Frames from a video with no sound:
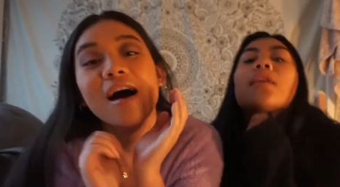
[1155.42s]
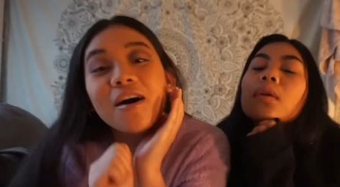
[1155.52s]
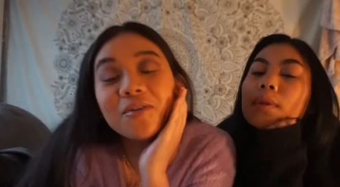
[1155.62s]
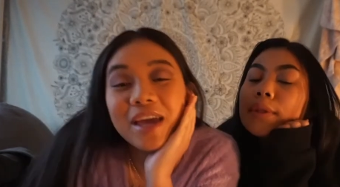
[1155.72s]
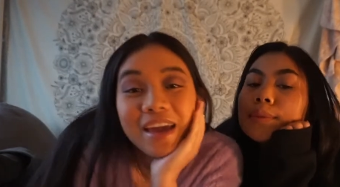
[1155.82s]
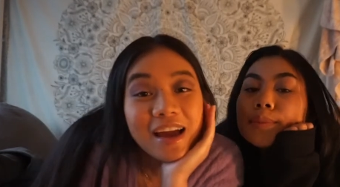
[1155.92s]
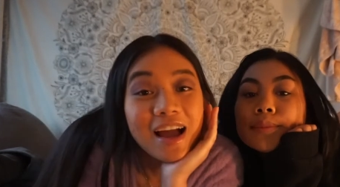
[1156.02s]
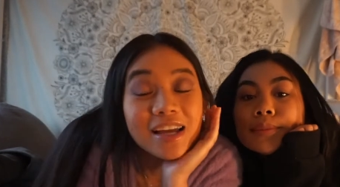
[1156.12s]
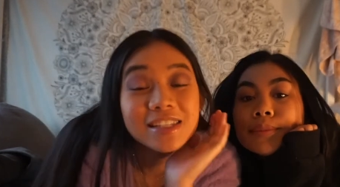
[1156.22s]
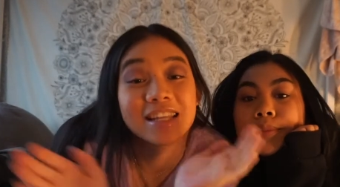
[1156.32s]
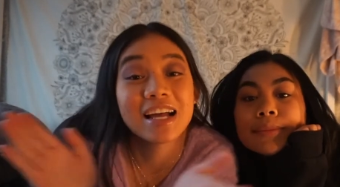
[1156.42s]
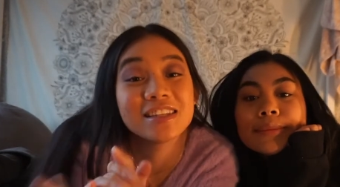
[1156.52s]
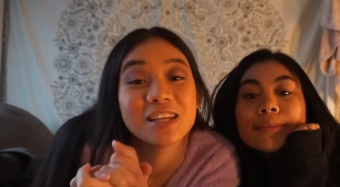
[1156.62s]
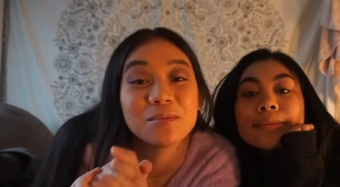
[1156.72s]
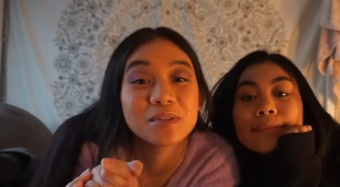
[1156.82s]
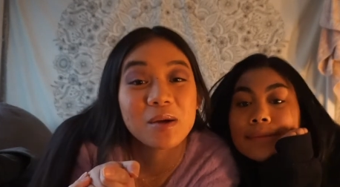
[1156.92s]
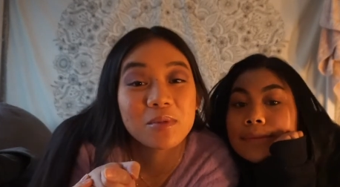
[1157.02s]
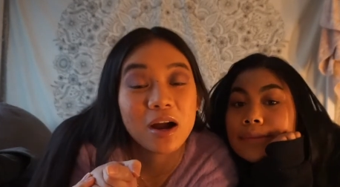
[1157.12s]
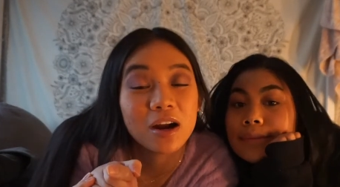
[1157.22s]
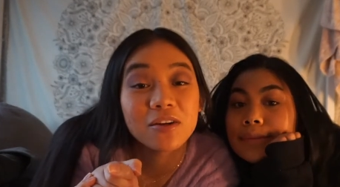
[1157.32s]
Speaker 1: Okay guys, that sums
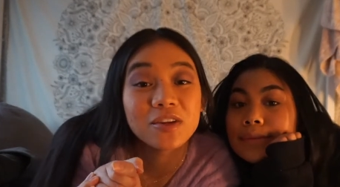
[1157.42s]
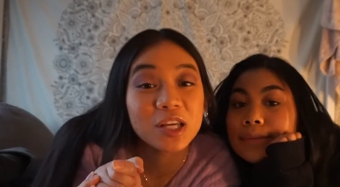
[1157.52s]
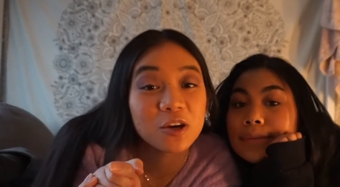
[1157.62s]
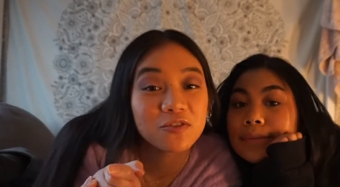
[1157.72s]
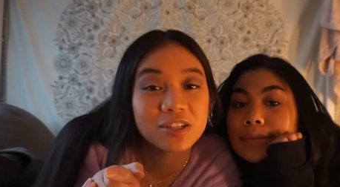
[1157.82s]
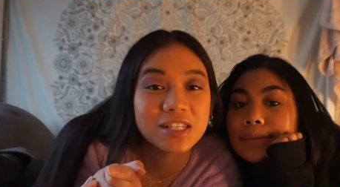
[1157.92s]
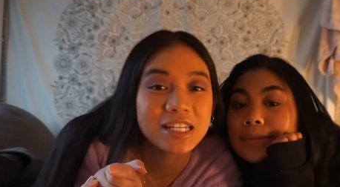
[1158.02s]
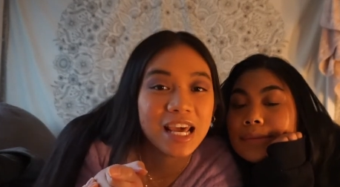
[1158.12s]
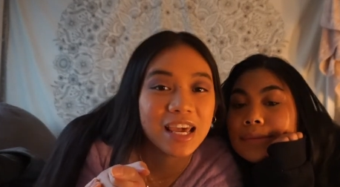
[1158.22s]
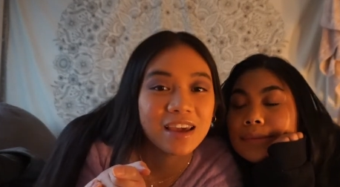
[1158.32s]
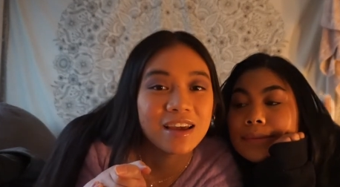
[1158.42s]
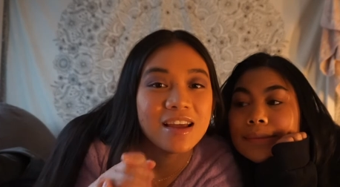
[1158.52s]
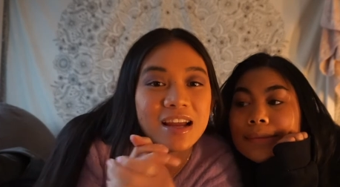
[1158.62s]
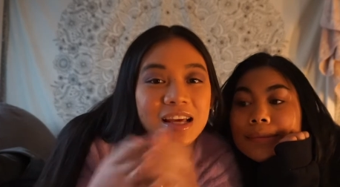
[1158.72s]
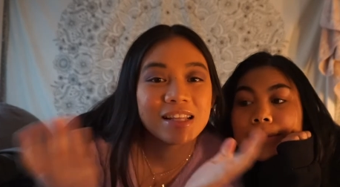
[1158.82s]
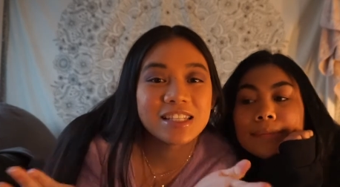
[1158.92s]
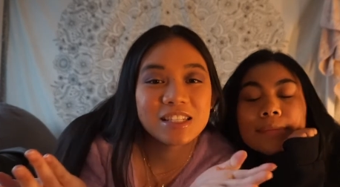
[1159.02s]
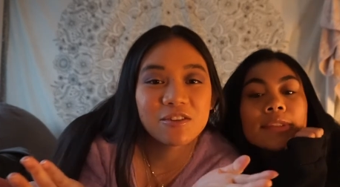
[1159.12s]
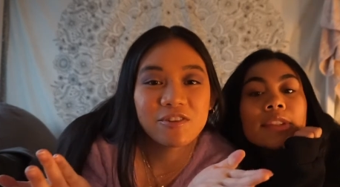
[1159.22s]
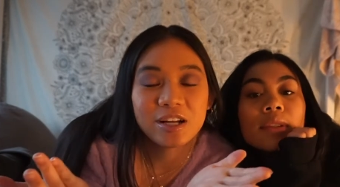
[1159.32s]
up our video for today. This
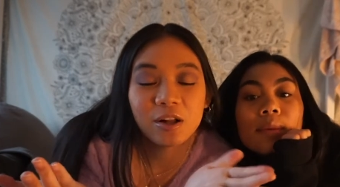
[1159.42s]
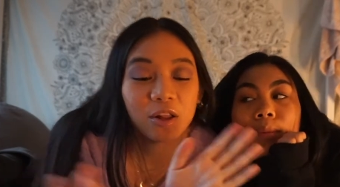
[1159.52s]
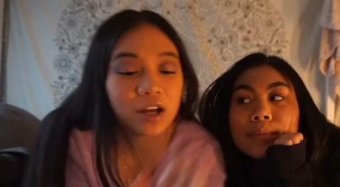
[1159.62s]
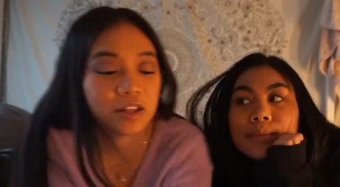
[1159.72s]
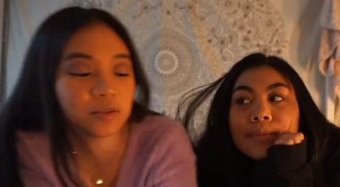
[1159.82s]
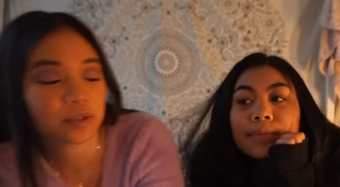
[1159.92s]
is the final look. This